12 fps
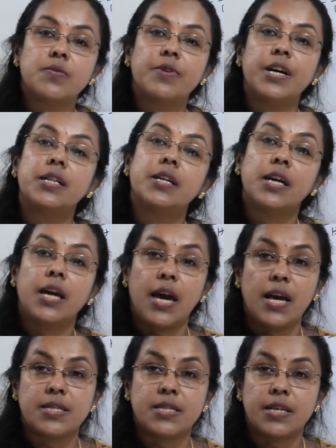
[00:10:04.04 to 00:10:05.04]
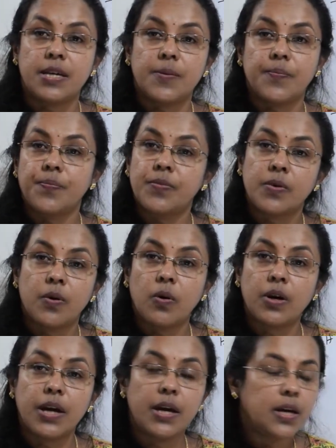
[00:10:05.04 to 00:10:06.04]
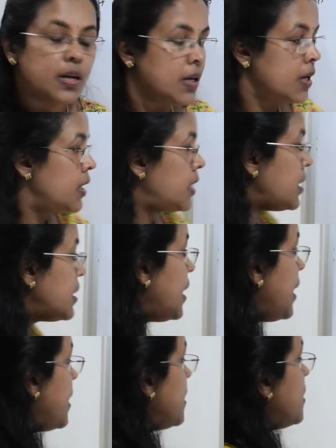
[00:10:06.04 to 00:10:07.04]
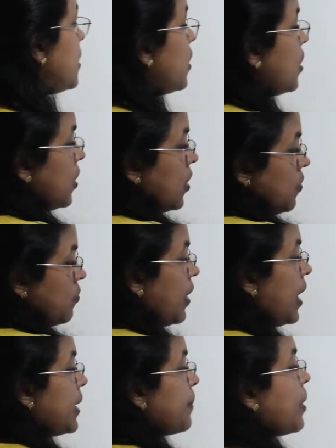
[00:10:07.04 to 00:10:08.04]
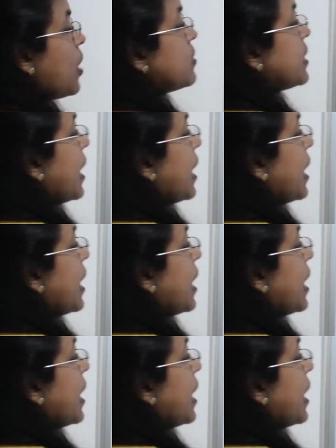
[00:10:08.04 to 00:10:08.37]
with AC. Okay. Then what about the